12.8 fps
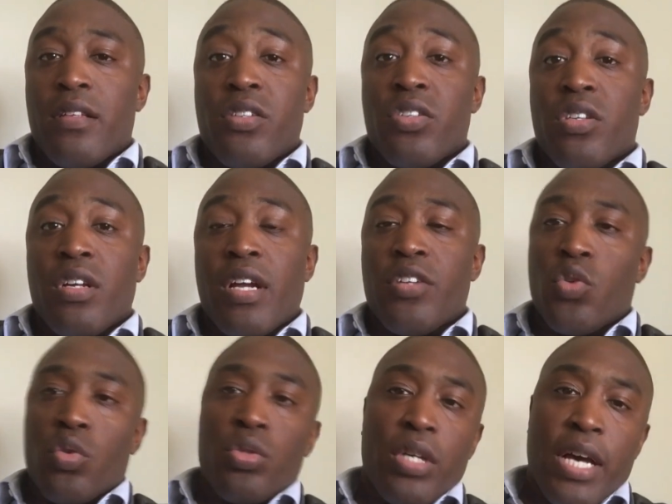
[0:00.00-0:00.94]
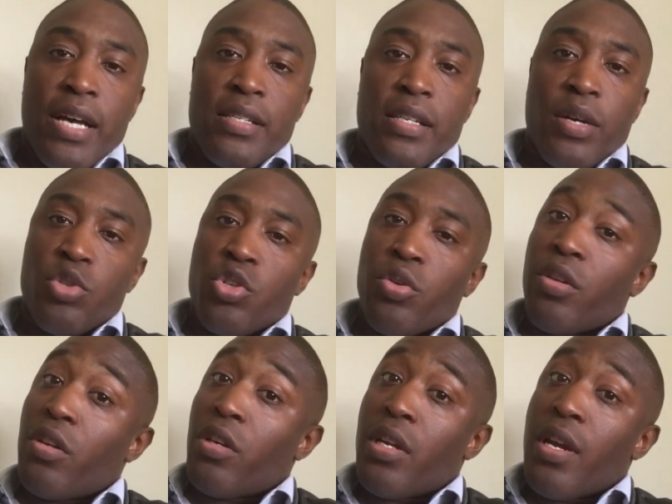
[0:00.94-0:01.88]
this is good. I told you guys I would show you
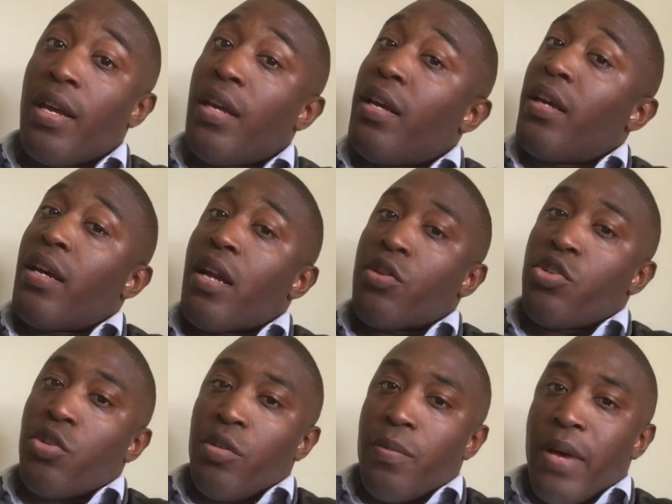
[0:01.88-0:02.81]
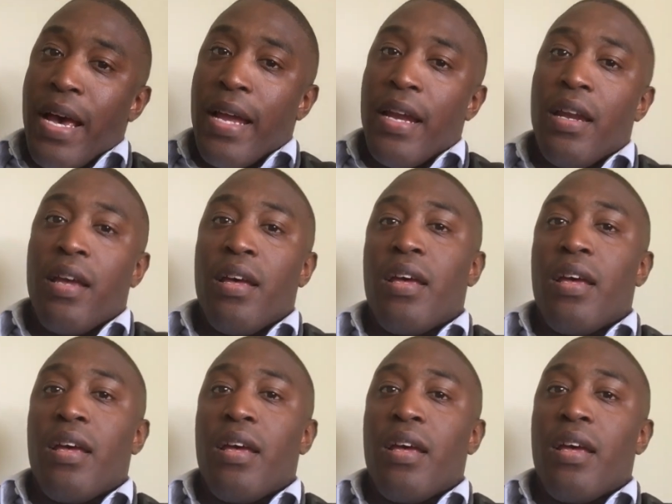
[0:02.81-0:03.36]
the good, I would show you the bad.